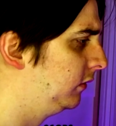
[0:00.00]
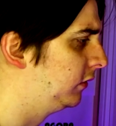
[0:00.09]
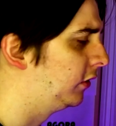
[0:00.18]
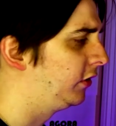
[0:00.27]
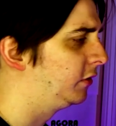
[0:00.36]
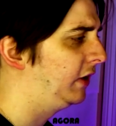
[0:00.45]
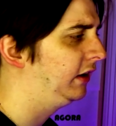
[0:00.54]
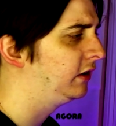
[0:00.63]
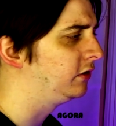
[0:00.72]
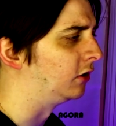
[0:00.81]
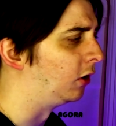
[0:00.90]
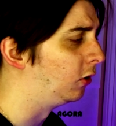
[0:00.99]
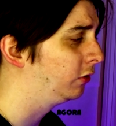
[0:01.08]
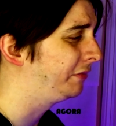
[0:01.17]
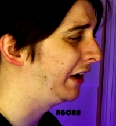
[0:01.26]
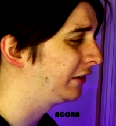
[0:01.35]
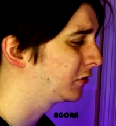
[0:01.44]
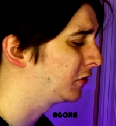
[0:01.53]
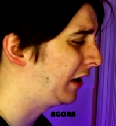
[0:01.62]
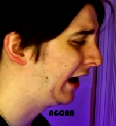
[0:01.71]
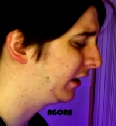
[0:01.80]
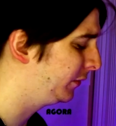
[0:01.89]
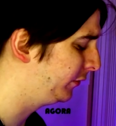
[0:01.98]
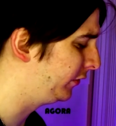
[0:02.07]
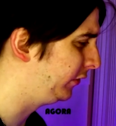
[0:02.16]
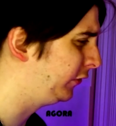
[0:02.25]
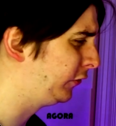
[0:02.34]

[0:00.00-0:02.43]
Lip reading: So you're making your own magical items?